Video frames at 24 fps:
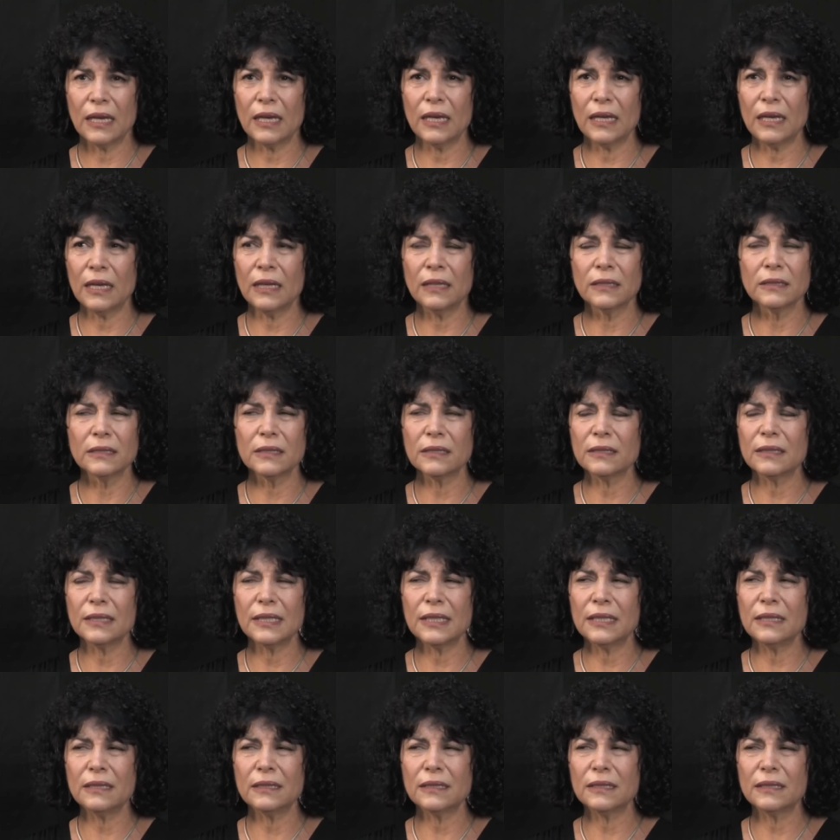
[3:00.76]

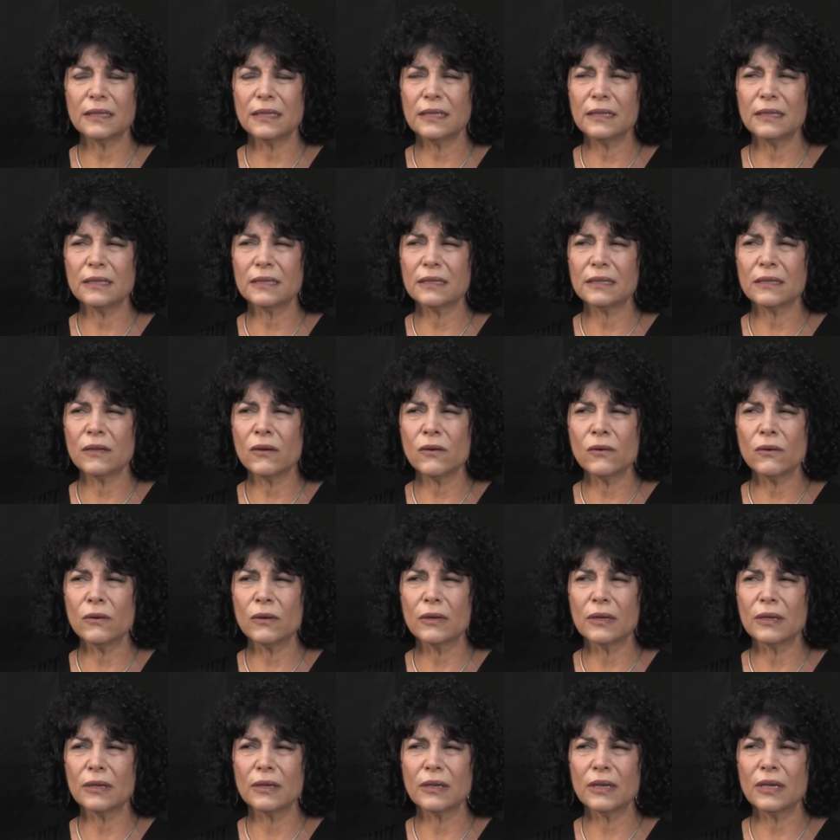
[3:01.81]
He's
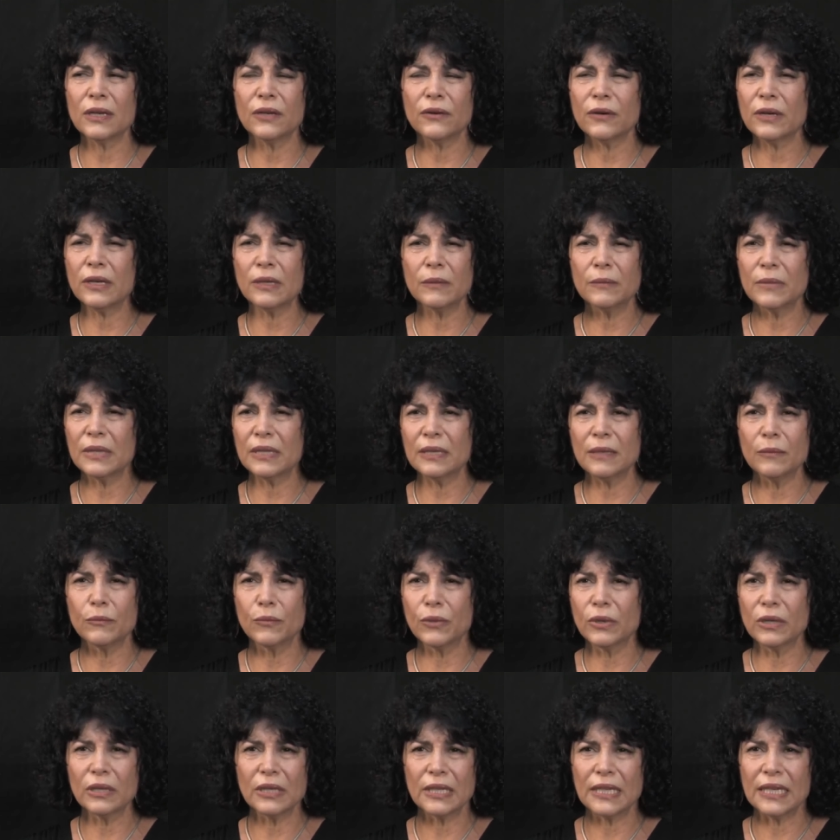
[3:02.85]
so incredibly
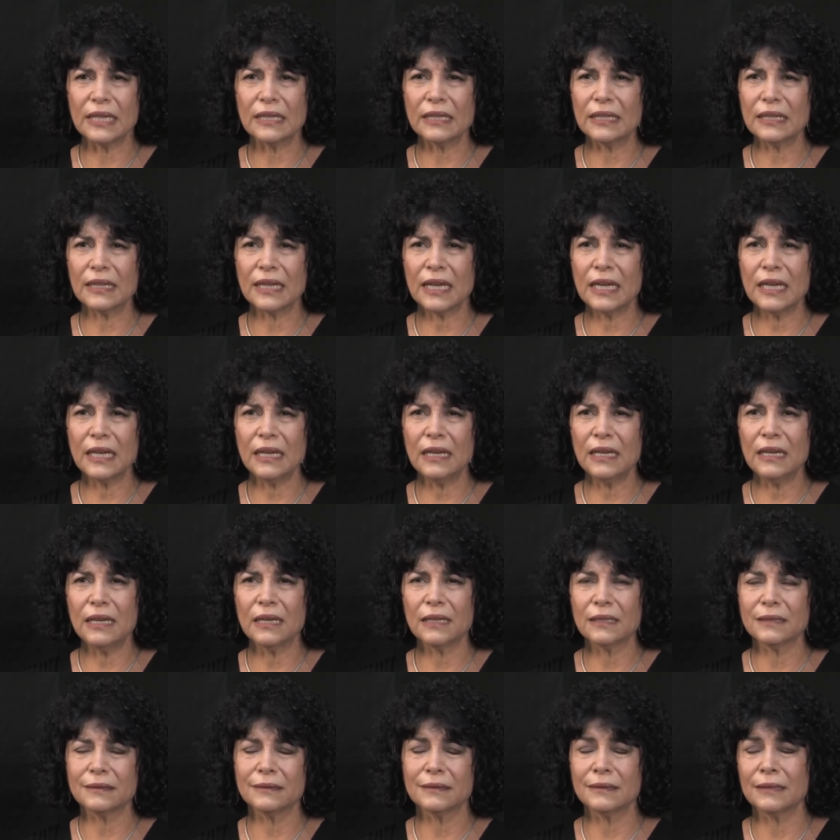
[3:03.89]
brilliant that
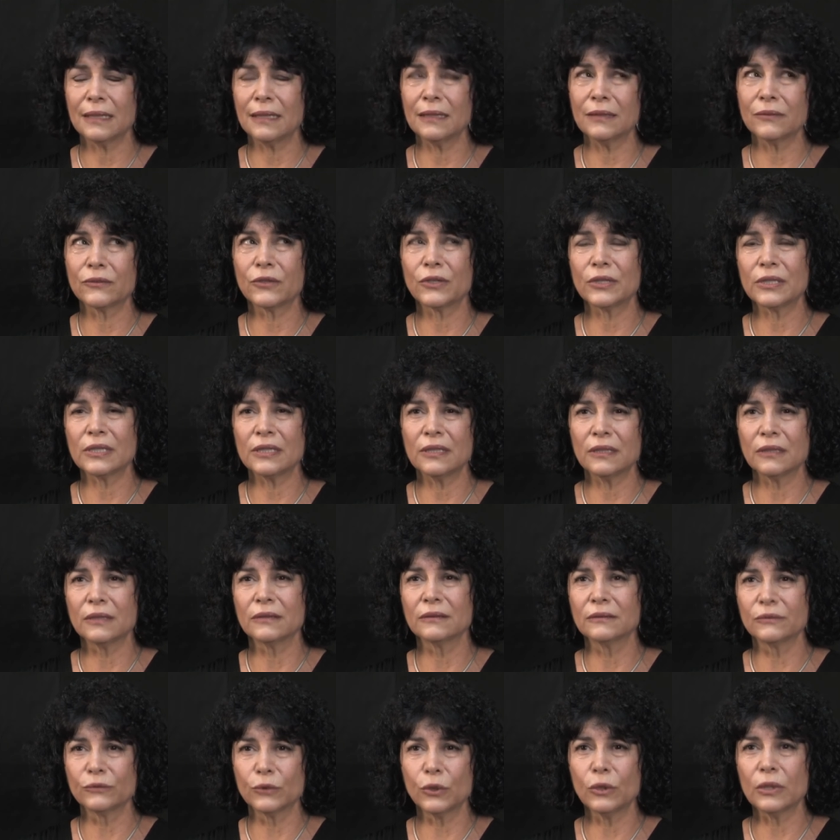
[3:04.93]
and of course
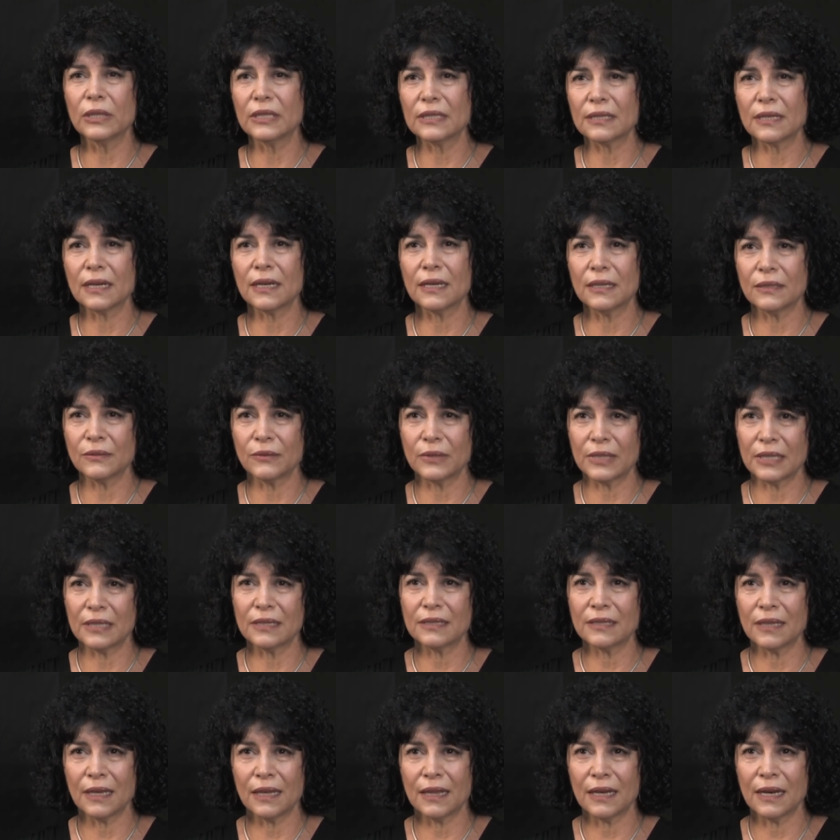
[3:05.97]
he'll roll his eyes when
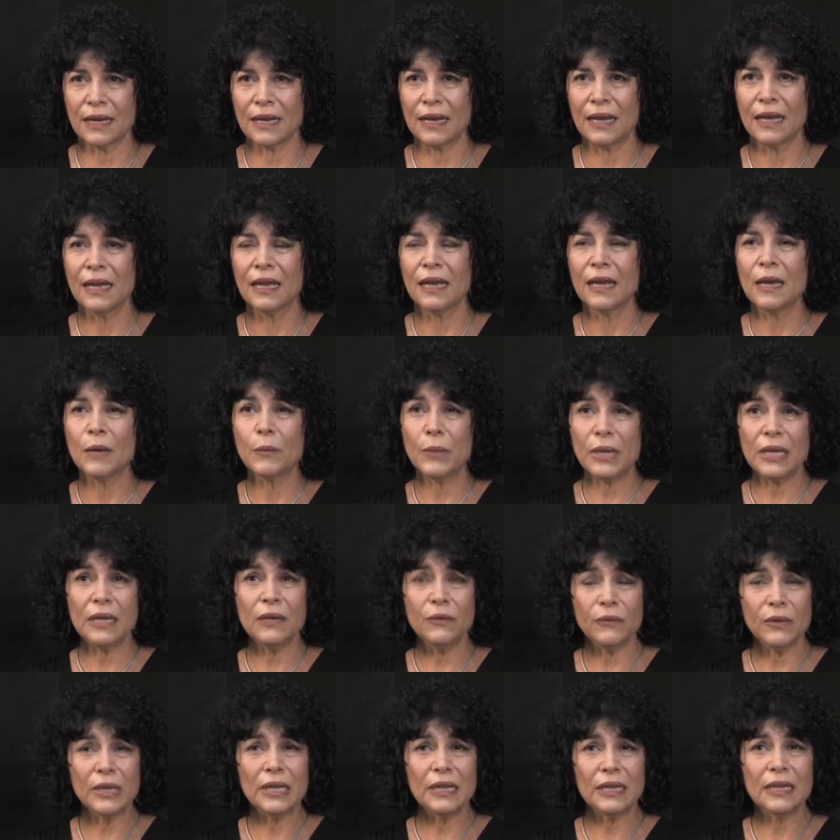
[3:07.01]
I say that, but
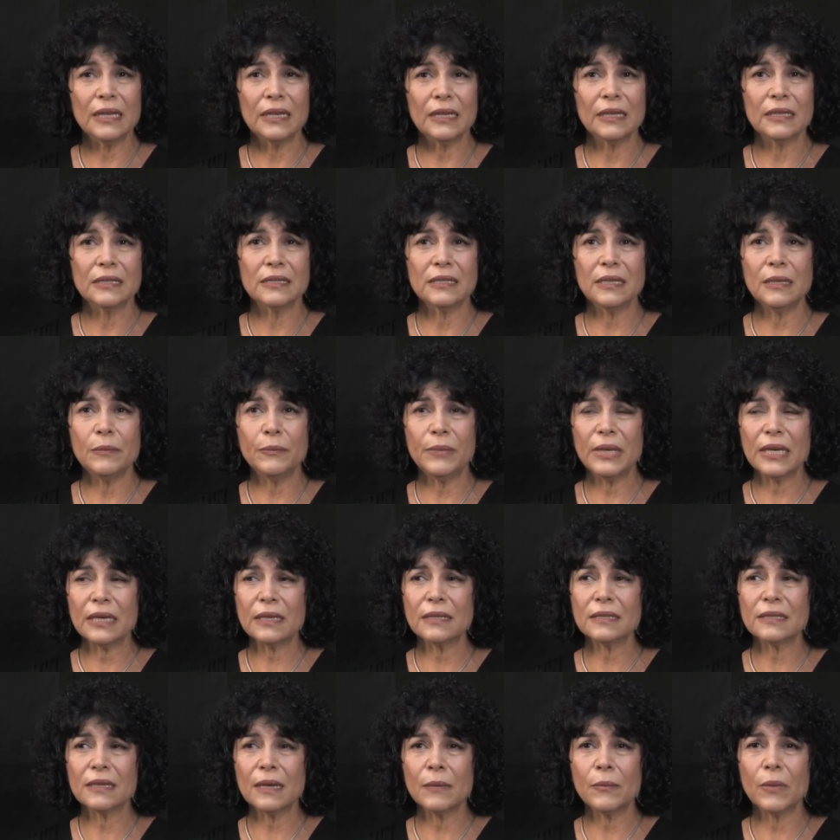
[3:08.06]
he really is. He
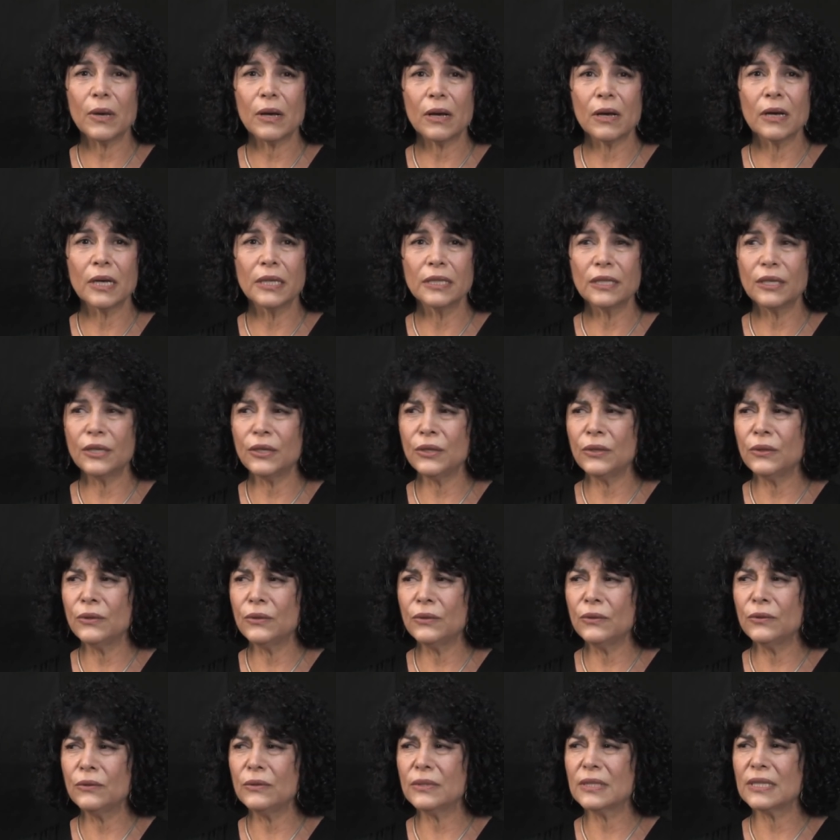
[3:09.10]
picks up on
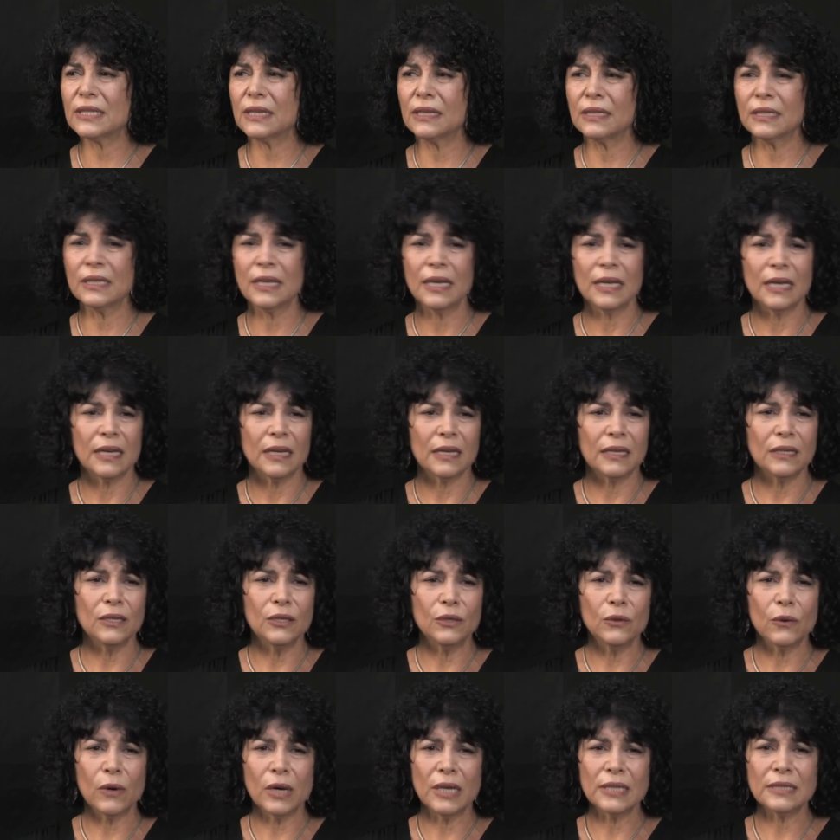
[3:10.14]
cues and
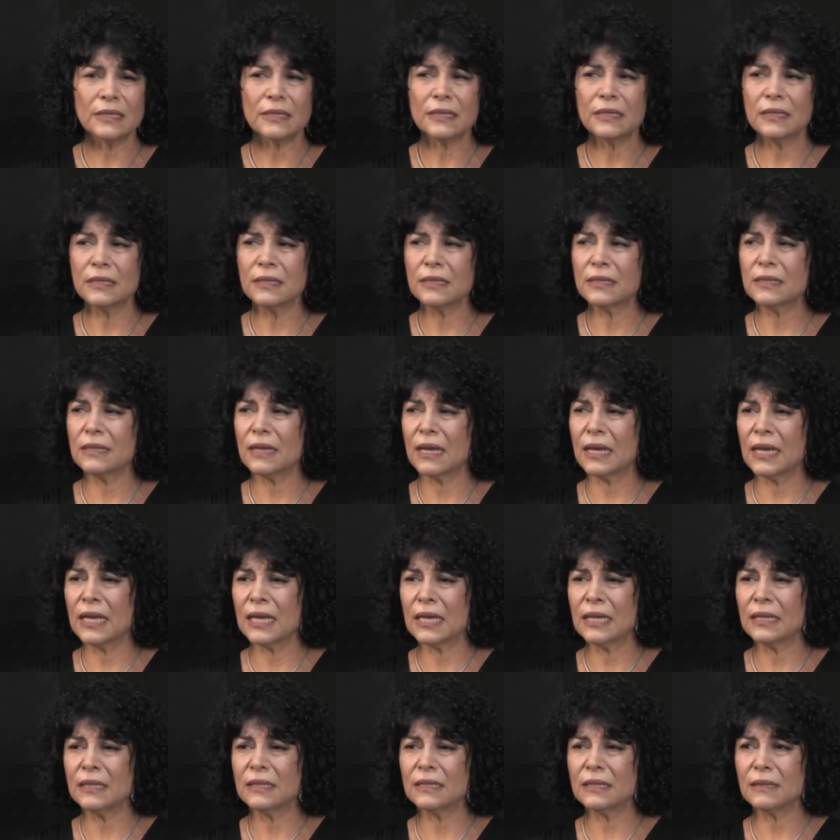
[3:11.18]
nuances
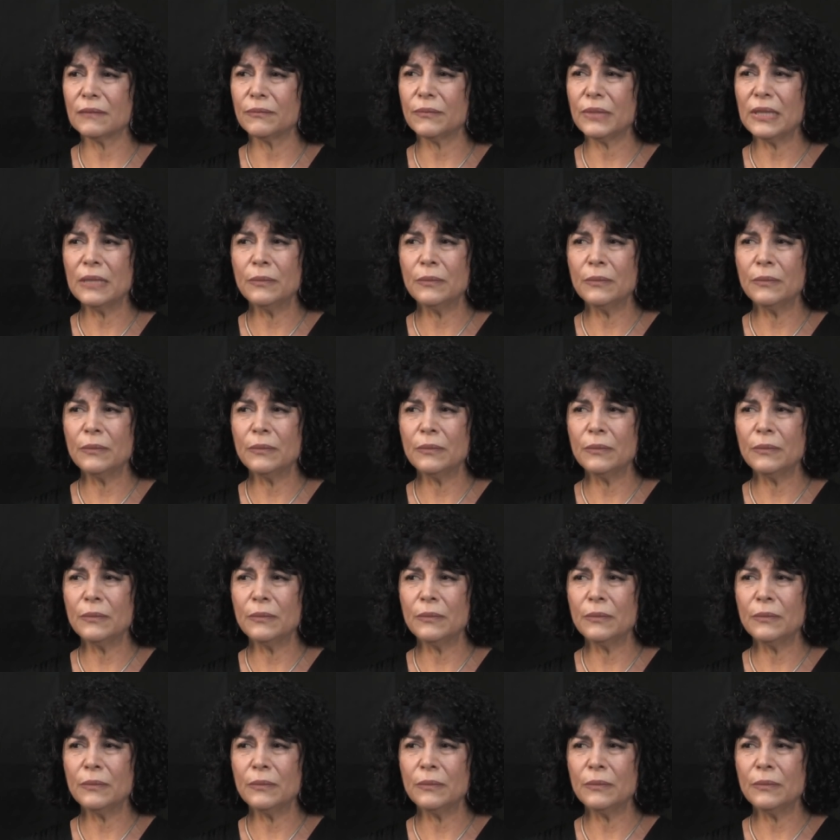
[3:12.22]
and